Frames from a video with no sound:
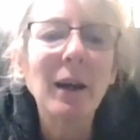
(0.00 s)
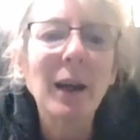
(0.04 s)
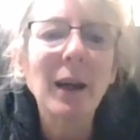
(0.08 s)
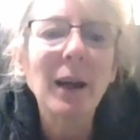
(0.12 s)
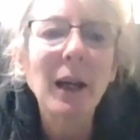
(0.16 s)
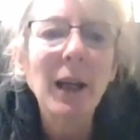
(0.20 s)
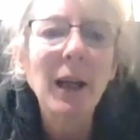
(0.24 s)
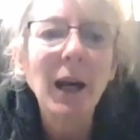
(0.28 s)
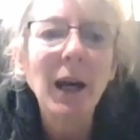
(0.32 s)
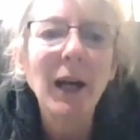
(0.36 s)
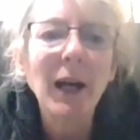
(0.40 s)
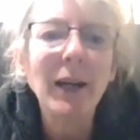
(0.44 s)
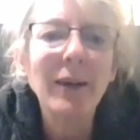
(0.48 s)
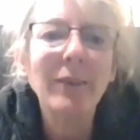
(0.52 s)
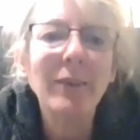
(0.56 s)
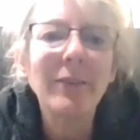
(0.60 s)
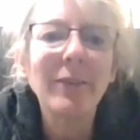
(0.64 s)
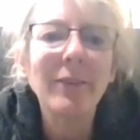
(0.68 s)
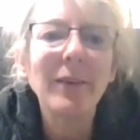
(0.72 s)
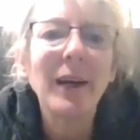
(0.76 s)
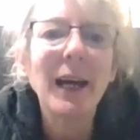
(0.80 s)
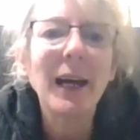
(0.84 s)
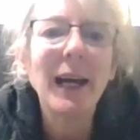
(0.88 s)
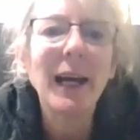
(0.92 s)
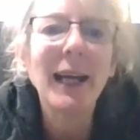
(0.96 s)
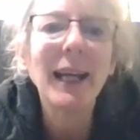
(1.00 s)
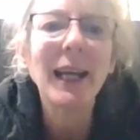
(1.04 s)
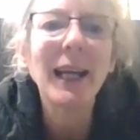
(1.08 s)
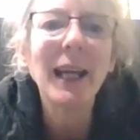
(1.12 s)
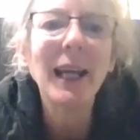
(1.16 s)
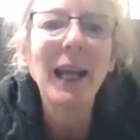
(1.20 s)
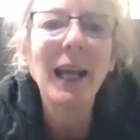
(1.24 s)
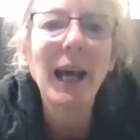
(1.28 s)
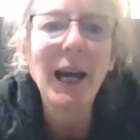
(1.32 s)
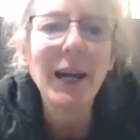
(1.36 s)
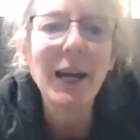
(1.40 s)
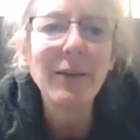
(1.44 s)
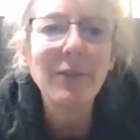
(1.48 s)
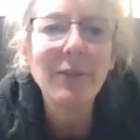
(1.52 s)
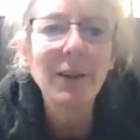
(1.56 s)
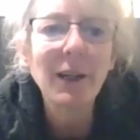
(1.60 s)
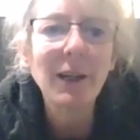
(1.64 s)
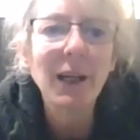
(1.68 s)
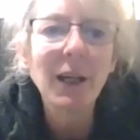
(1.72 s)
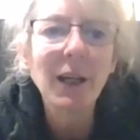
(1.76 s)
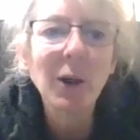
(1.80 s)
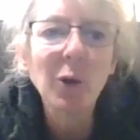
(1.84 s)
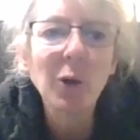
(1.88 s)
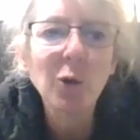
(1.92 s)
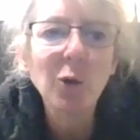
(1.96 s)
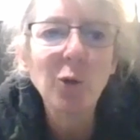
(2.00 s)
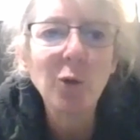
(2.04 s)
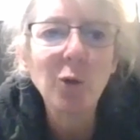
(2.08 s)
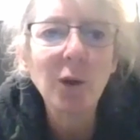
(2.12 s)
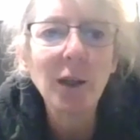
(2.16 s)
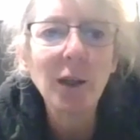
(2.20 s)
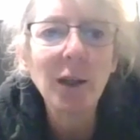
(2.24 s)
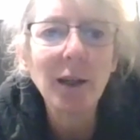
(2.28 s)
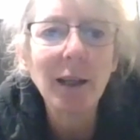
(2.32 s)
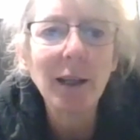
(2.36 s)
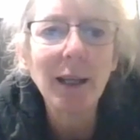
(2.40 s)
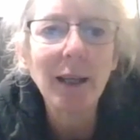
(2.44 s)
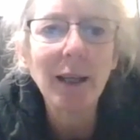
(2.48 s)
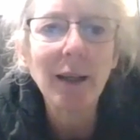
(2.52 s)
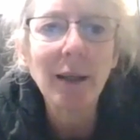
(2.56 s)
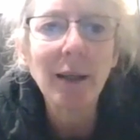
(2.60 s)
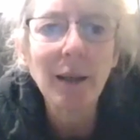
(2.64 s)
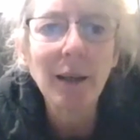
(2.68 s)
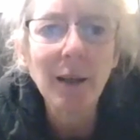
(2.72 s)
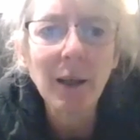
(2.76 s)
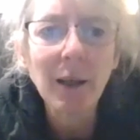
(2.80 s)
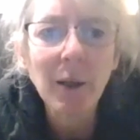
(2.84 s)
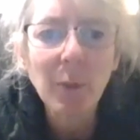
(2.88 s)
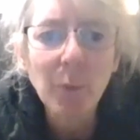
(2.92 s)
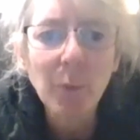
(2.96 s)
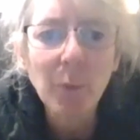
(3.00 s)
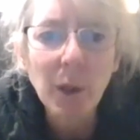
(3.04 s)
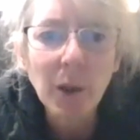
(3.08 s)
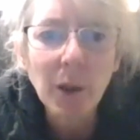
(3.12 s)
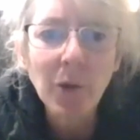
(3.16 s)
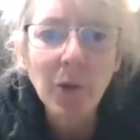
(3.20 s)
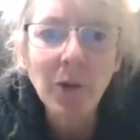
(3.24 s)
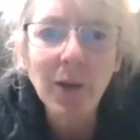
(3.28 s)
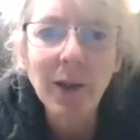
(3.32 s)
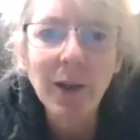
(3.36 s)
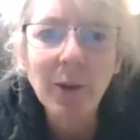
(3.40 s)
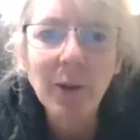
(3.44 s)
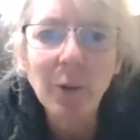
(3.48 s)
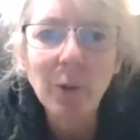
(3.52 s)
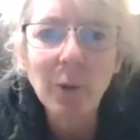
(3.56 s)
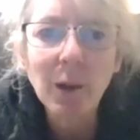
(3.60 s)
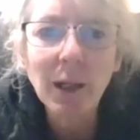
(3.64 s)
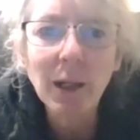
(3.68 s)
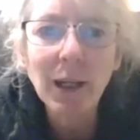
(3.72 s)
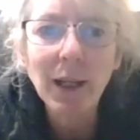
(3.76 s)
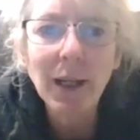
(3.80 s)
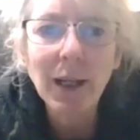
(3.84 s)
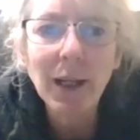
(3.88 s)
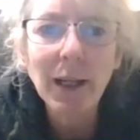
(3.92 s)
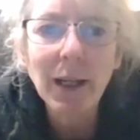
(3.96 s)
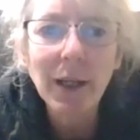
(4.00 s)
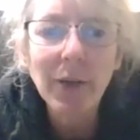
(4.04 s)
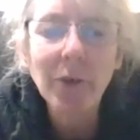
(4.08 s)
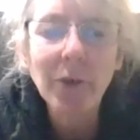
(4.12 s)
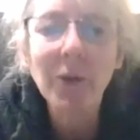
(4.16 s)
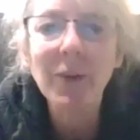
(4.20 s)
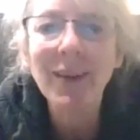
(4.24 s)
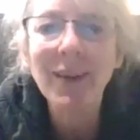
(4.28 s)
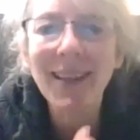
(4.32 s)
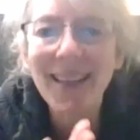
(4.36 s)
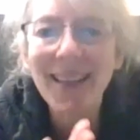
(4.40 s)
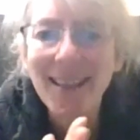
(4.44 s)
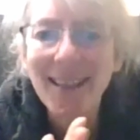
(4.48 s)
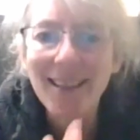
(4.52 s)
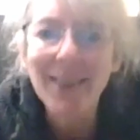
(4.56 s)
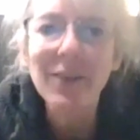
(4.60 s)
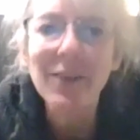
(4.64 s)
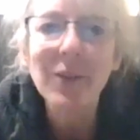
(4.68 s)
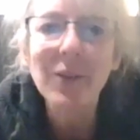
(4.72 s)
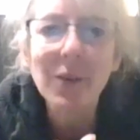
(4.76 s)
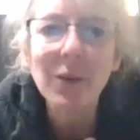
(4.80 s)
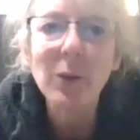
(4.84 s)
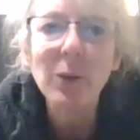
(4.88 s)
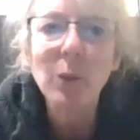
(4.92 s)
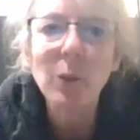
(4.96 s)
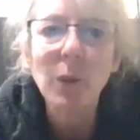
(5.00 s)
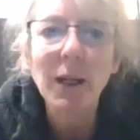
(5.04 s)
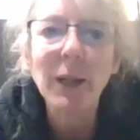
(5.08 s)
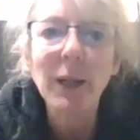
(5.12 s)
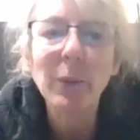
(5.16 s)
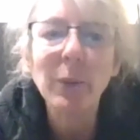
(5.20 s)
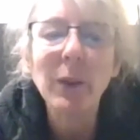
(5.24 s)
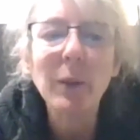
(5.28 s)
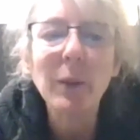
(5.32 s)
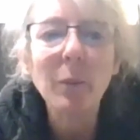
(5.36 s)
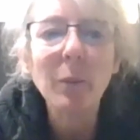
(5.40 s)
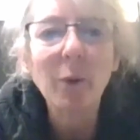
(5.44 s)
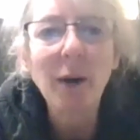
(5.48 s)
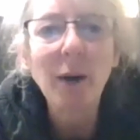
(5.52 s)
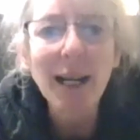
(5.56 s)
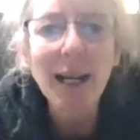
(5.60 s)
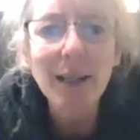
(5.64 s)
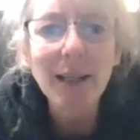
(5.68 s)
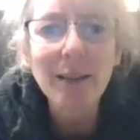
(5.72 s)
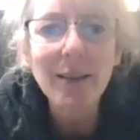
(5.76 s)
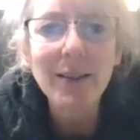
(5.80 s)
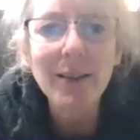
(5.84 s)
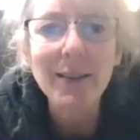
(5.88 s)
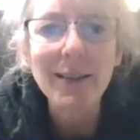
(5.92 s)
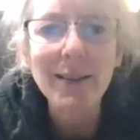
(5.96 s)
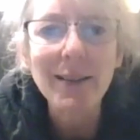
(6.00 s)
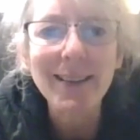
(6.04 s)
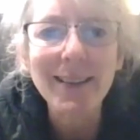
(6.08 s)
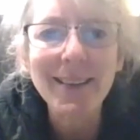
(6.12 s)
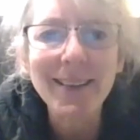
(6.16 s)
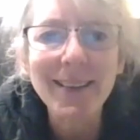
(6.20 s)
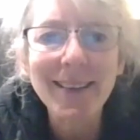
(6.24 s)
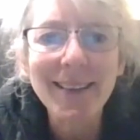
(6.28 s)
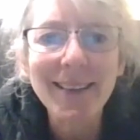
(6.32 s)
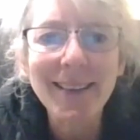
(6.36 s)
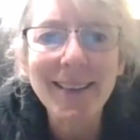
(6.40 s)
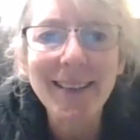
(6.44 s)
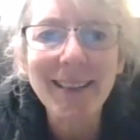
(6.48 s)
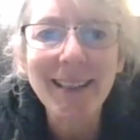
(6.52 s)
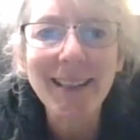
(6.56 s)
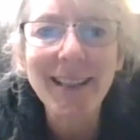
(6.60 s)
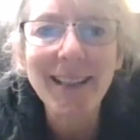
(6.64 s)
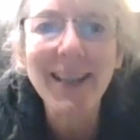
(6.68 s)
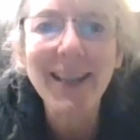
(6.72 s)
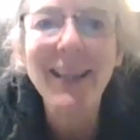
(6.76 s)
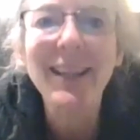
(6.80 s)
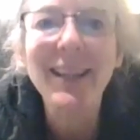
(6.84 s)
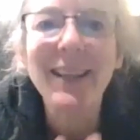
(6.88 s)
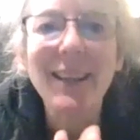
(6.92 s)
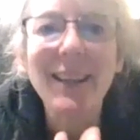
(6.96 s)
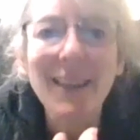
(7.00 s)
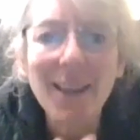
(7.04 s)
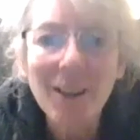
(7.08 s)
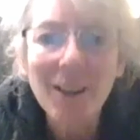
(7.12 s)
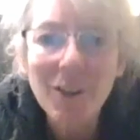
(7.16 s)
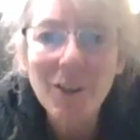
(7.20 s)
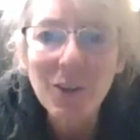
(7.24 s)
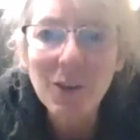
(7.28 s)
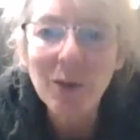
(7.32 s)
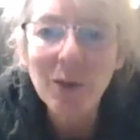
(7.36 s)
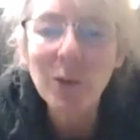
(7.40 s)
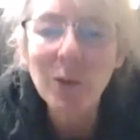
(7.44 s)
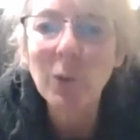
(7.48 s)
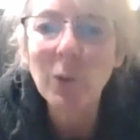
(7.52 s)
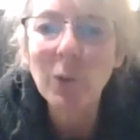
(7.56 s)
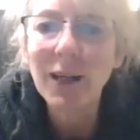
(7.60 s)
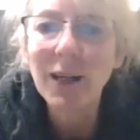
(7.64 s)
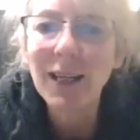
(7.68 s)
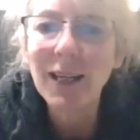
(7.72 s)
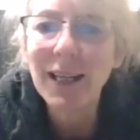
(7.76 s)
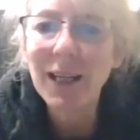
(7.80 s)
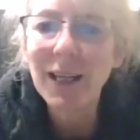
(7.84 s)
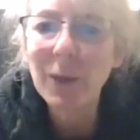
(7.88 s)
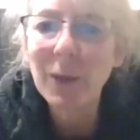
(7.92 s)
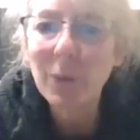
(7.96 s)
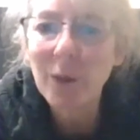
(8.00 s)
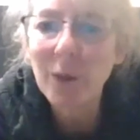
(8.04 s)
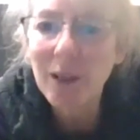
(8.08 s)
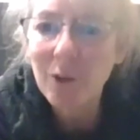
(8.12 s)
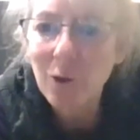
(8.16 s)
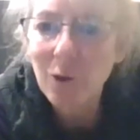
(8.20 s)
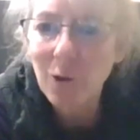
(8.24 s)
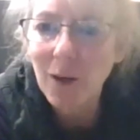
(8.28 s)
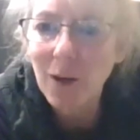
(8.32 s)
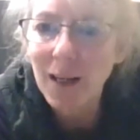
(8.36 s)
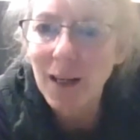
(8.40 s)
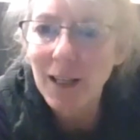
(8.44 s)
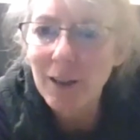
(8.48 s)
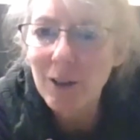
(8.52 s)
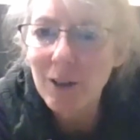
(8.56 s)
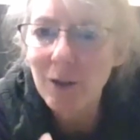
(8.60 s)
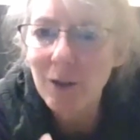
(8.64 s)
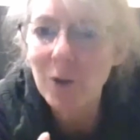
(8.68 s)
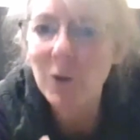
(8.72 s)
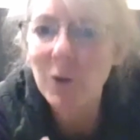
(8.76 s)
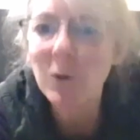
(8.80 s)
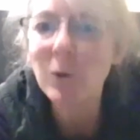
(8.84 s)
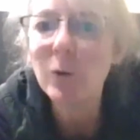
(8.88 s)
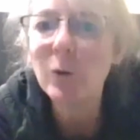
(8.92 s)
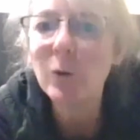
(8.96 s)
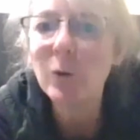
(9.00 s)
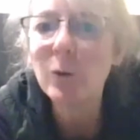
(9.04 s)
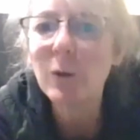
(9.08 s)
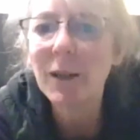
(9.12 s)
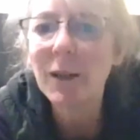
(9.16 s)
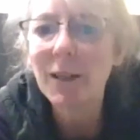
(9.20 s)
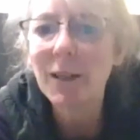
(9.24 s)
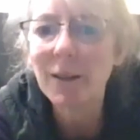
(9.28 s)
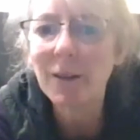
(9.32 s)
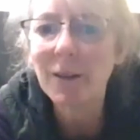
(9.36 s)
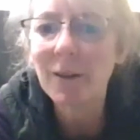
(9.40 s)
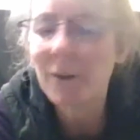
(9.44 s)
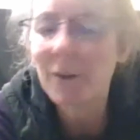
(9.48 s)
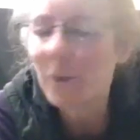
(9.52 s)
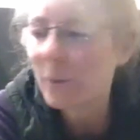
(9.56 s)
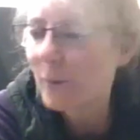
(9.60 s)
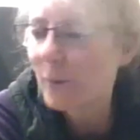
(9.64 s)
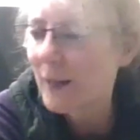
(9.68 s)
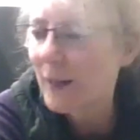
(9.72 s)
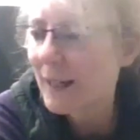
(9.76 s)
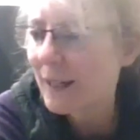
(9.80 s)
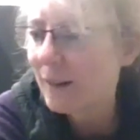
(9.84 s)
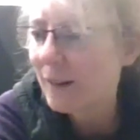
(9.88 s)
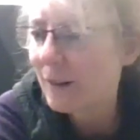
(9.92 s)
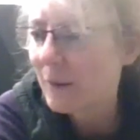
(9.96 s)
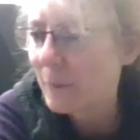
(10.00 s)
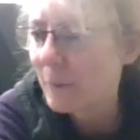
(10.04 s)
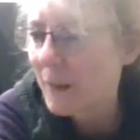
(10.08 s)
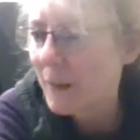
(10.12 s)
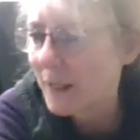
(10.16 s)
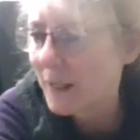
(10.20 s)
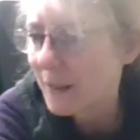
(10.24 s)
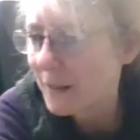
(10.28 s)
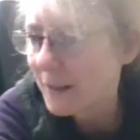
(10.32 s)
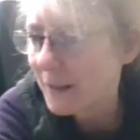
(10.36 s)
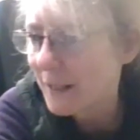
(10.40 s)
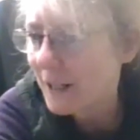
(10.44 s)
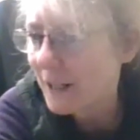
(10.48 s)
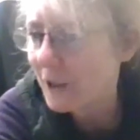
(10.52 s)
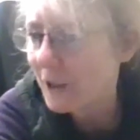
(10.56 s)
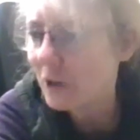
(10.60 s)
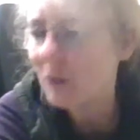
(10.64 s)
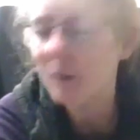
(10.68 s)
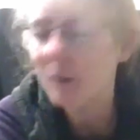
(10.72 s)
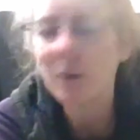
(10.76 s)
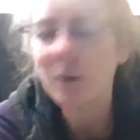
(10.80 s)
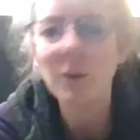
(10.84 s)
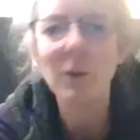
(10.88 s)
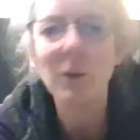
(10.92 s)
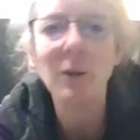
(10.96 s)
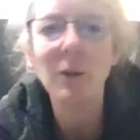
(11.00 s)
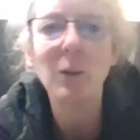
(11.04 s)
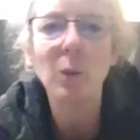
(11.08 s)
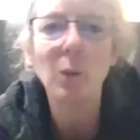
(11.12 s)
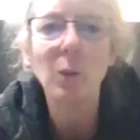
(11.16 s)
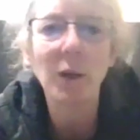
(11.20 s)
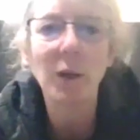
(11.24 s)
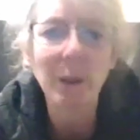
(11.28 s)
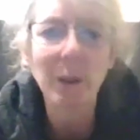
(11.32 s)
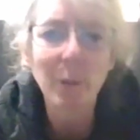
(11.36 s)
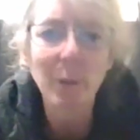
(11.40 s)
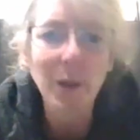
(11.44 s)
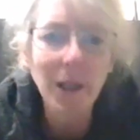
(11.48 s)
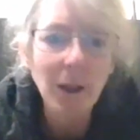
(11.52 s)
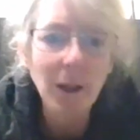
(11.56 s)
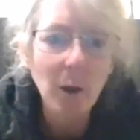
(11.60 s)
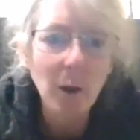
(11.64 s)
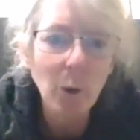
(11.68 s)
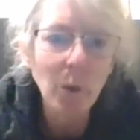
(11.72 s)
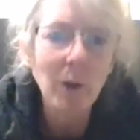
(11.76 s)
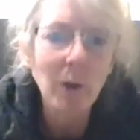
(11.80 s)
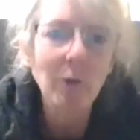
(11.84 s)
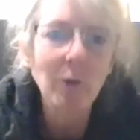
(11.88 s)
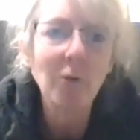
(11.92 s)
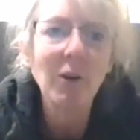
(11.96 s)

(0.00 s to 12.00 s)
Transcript: a kind of enlivening feeling, because I realized this is why we practice. This is why we try to do our regular meditation, why we go on